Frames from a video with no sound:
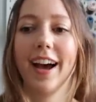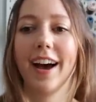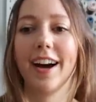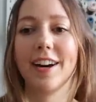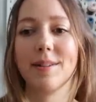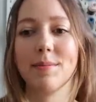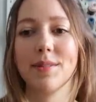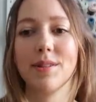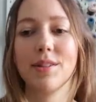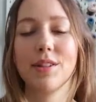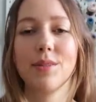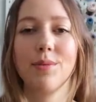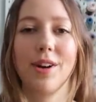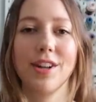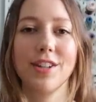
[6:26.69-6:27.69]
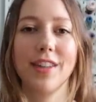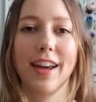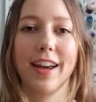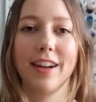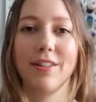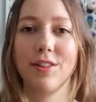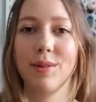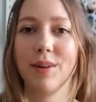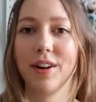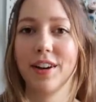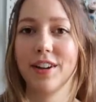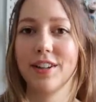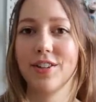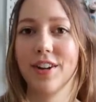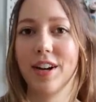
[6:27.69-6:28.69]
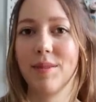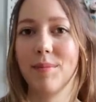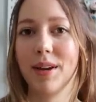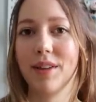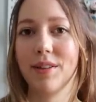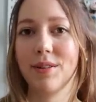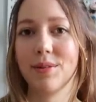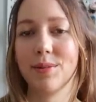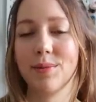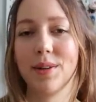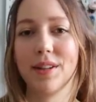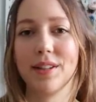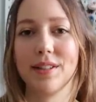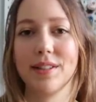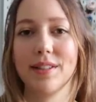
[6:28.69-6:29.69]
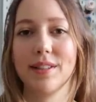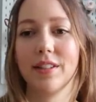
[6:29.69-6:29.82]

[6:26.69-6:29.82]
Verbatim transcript: Um, so just watch that if you are going to try and make those ones.